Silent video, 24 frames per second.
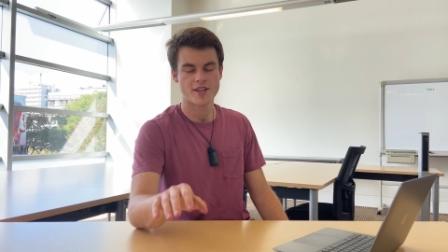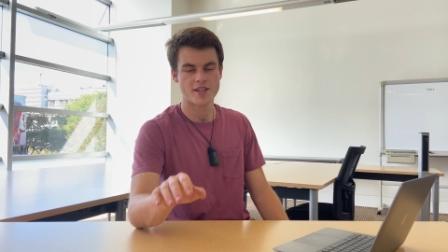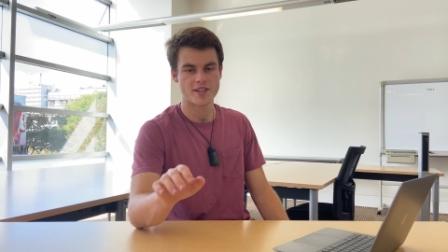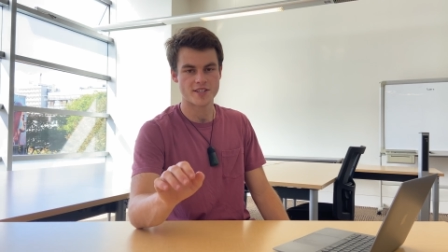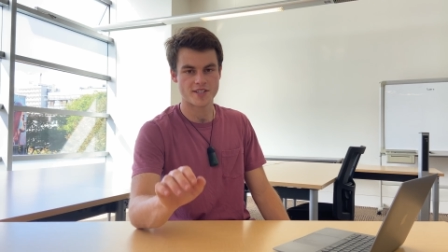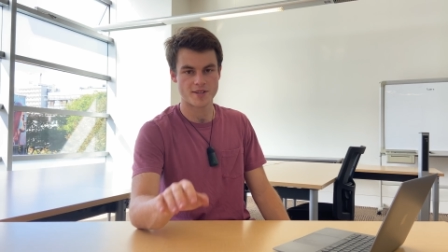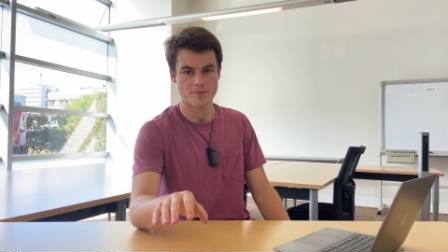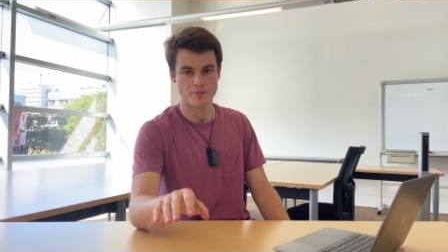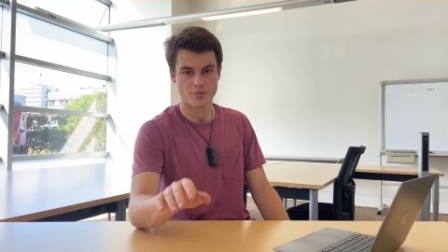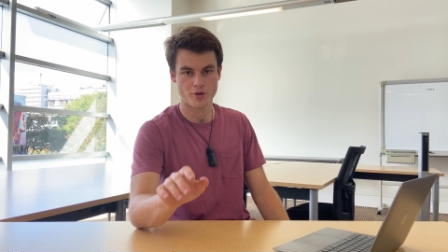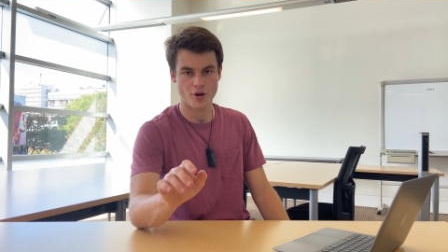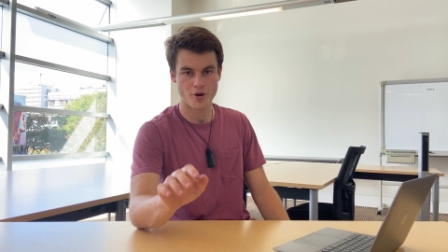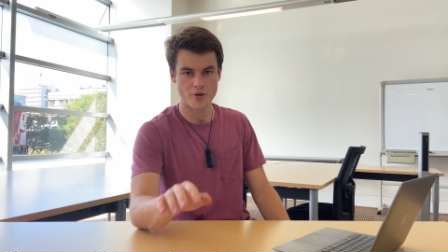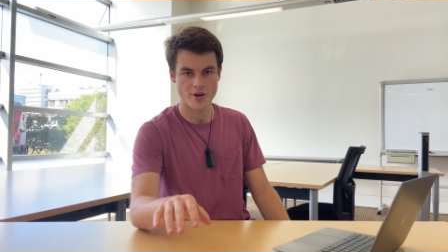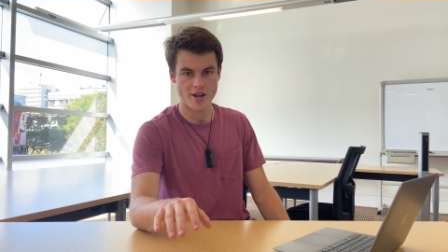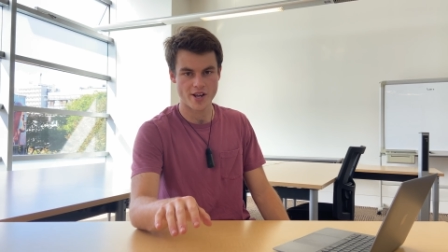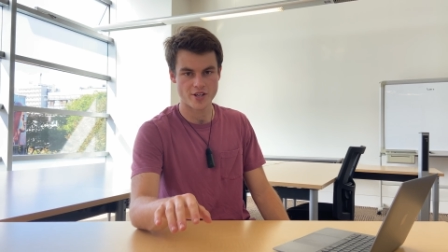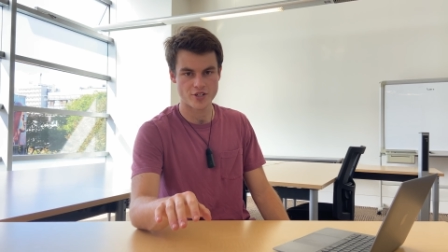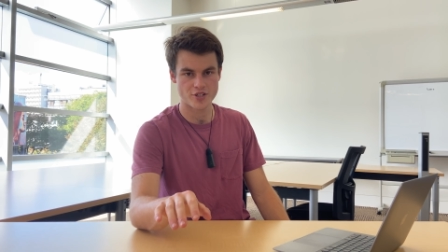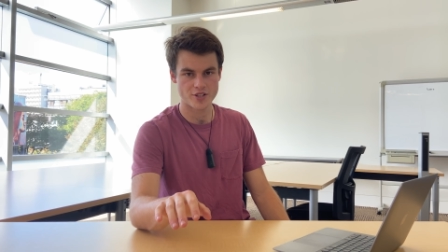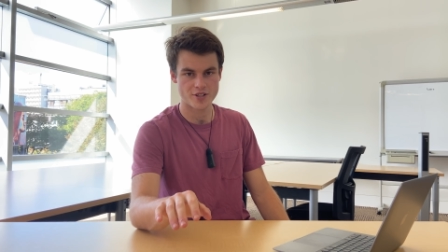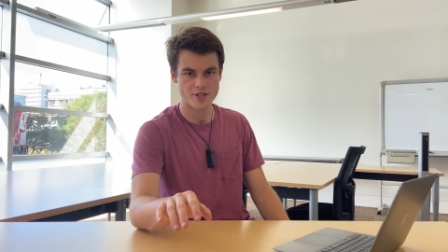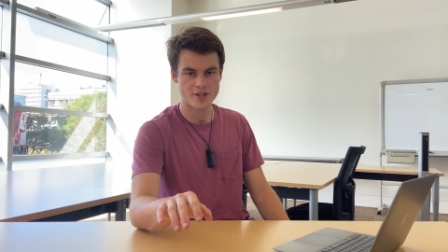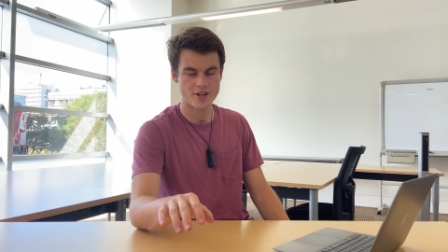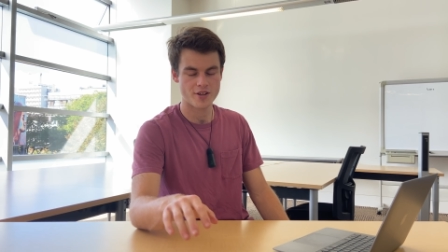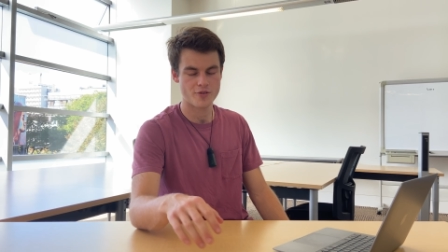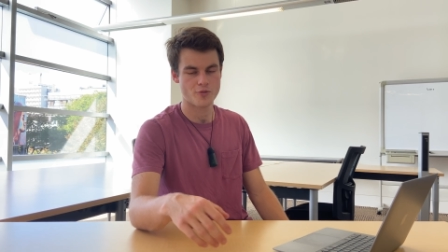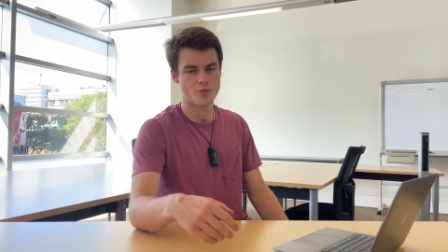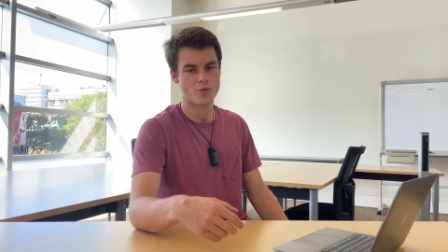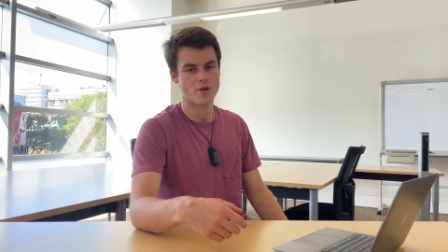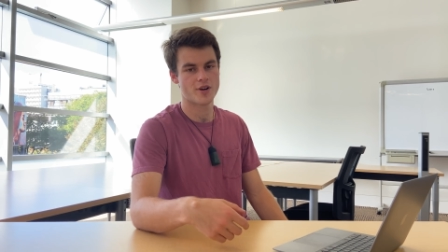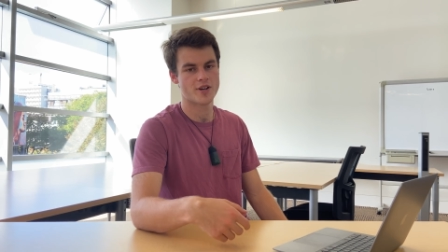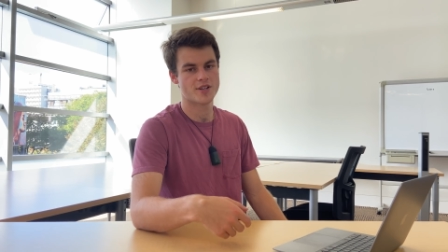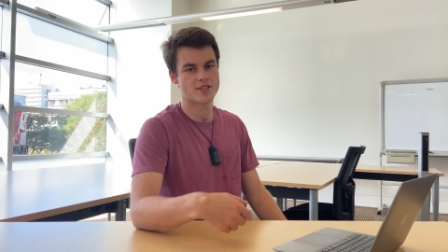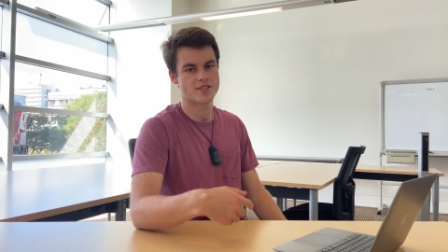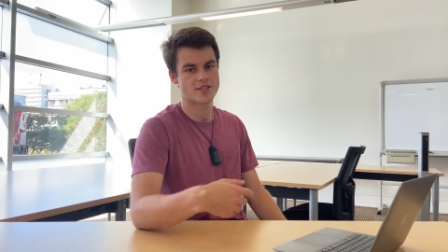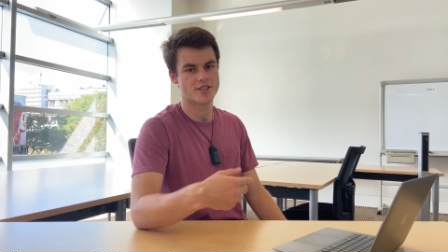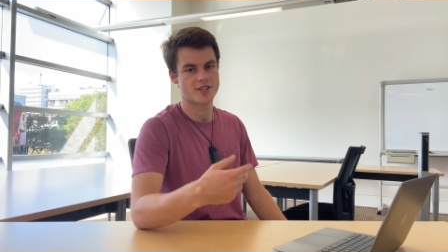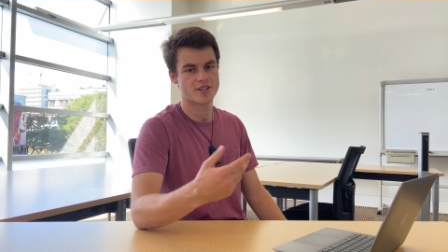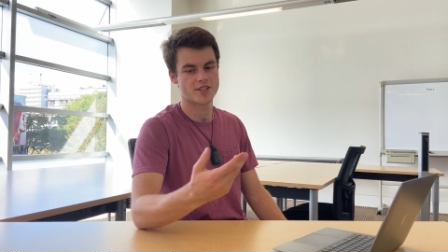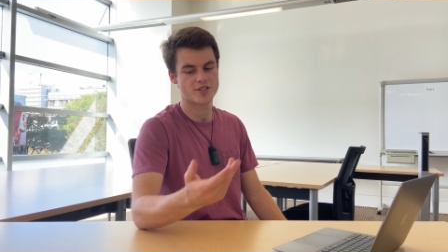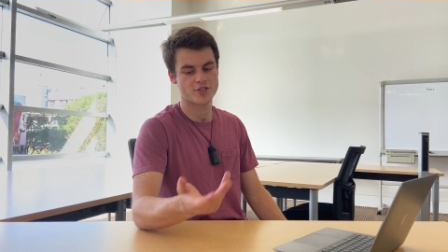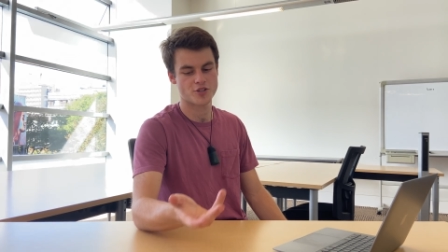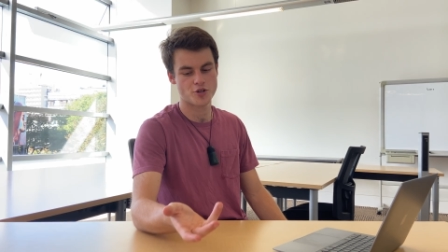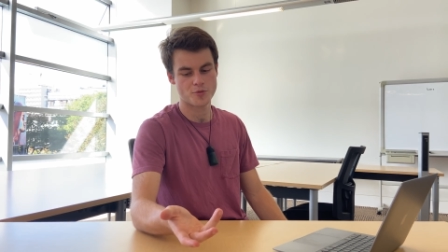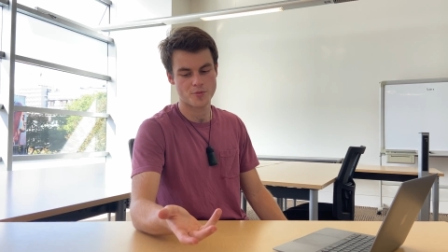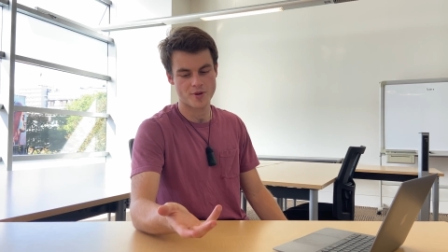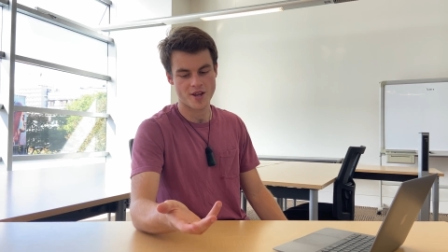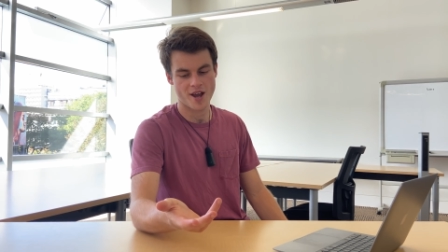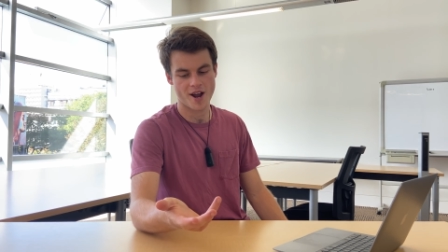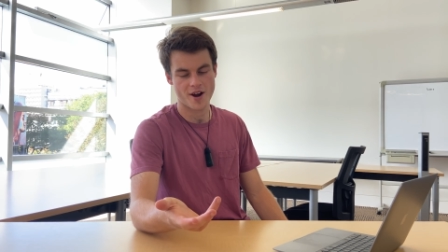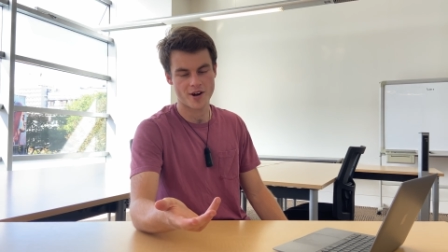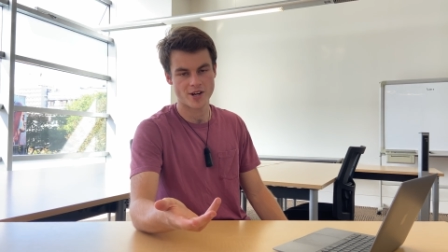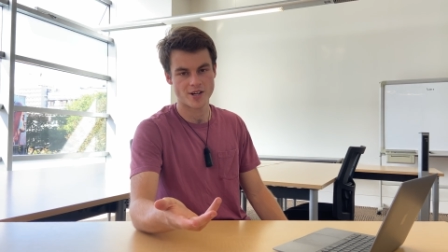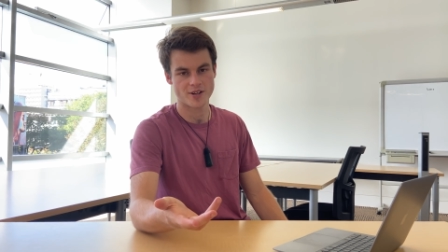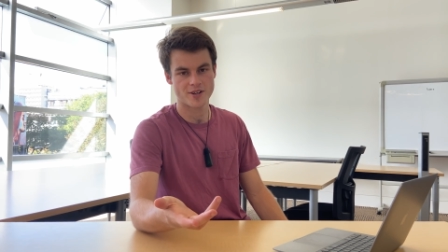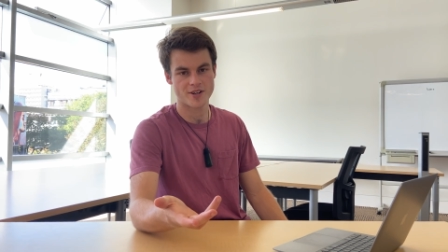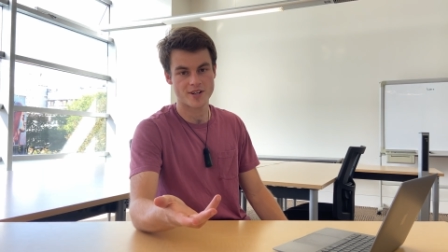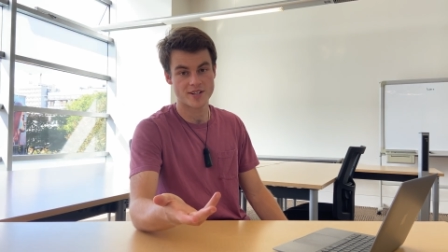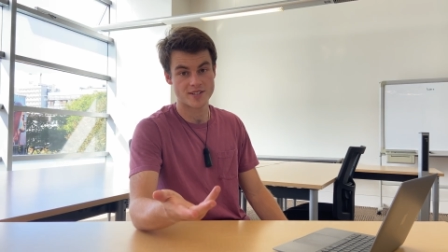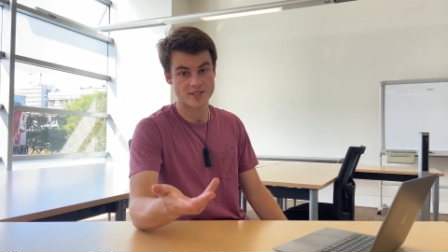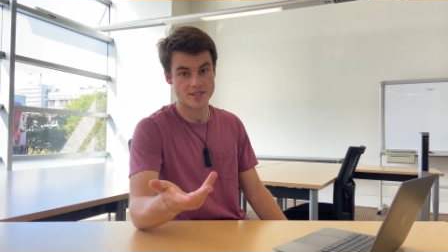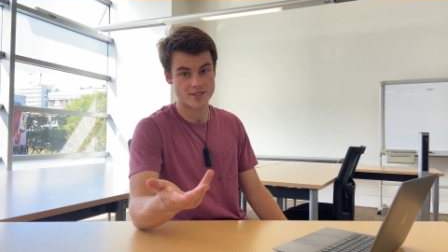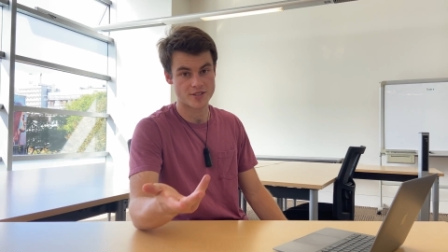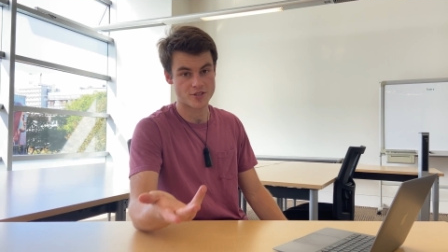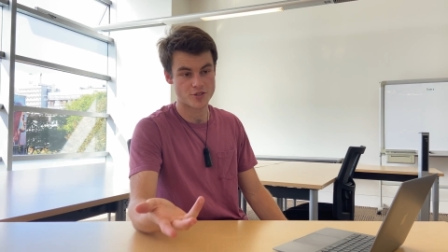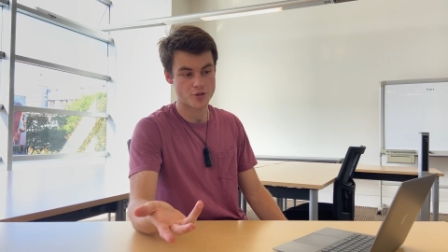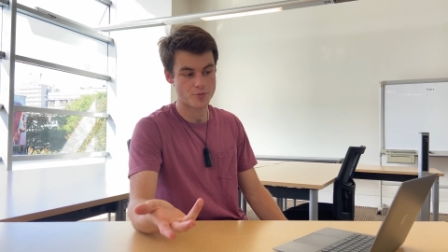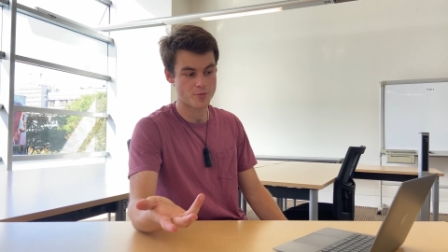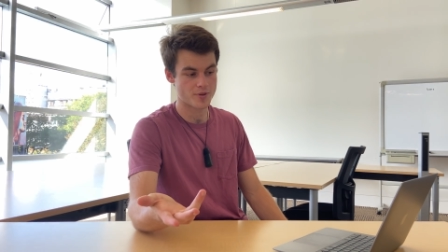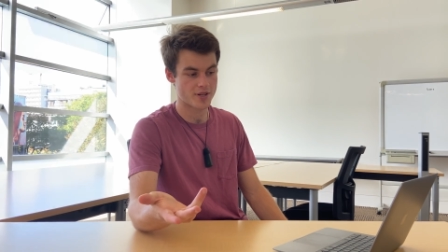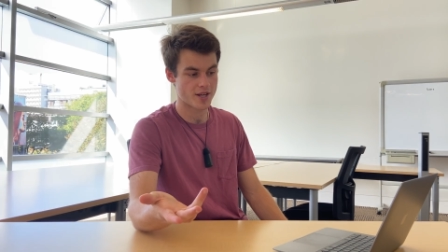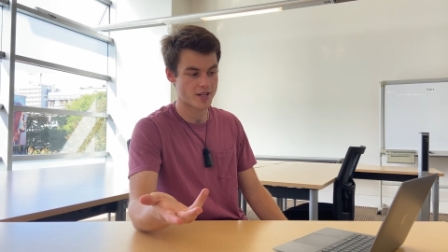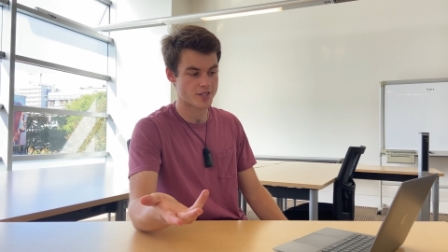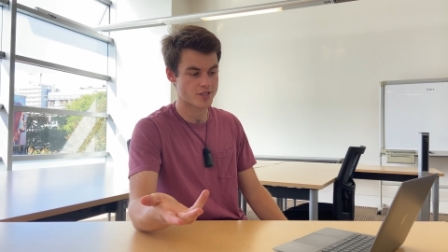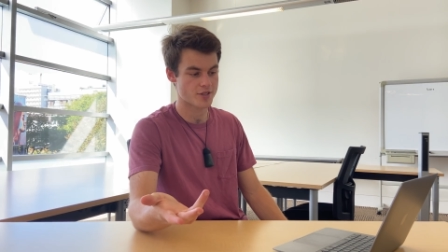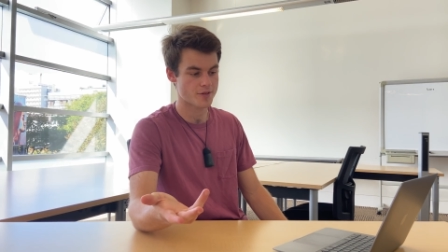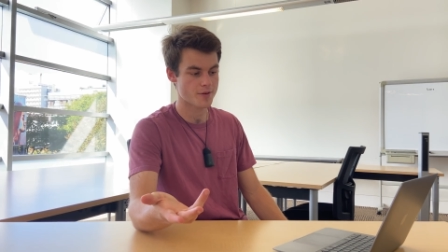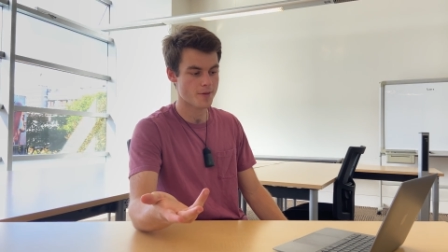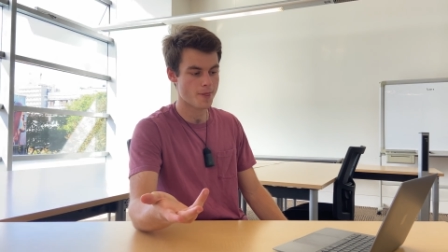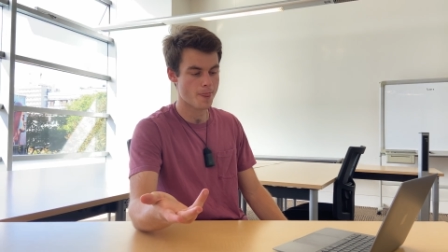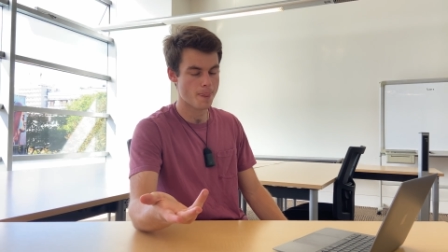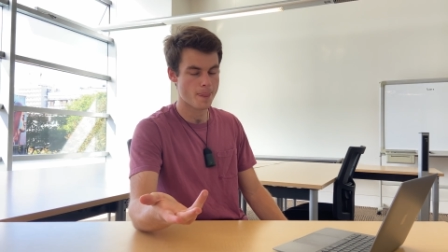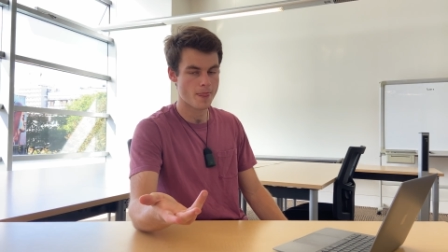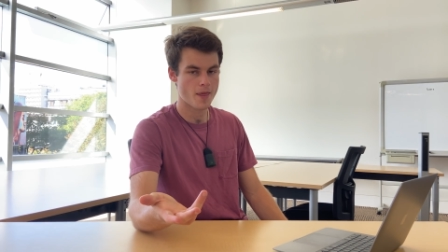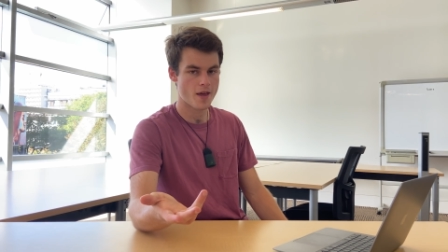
is in pronation, whereas the soup carrier is in supination.